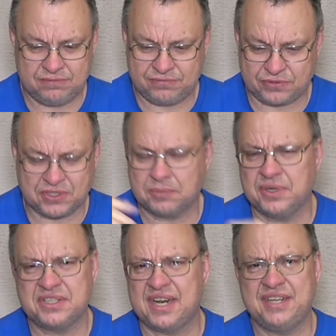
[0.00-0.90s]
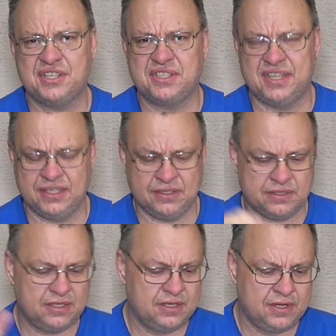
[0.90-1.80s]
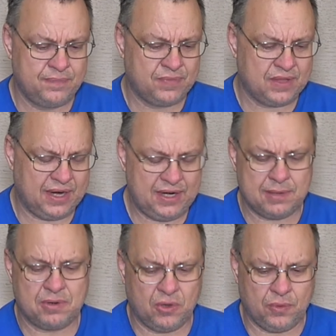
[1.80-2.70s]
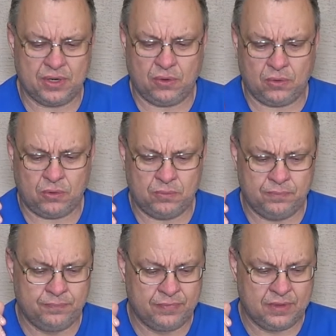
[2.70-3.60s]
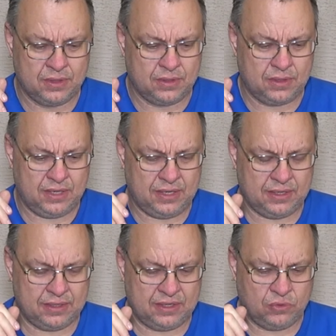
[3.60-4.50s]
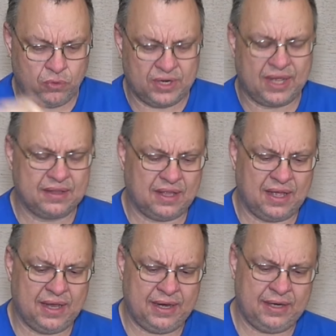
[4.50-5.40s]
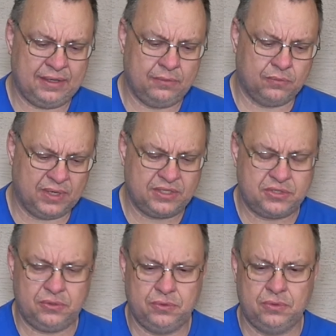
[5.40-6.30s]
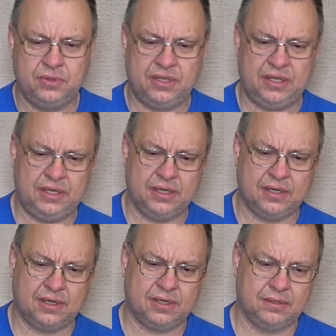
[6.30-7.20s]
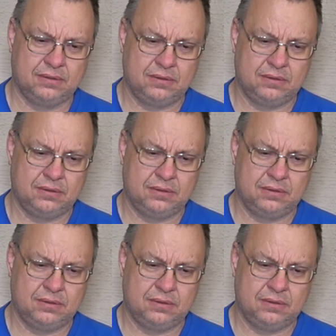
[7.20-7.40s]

for some reason I just didn't. I ended up going home, and going online, went to the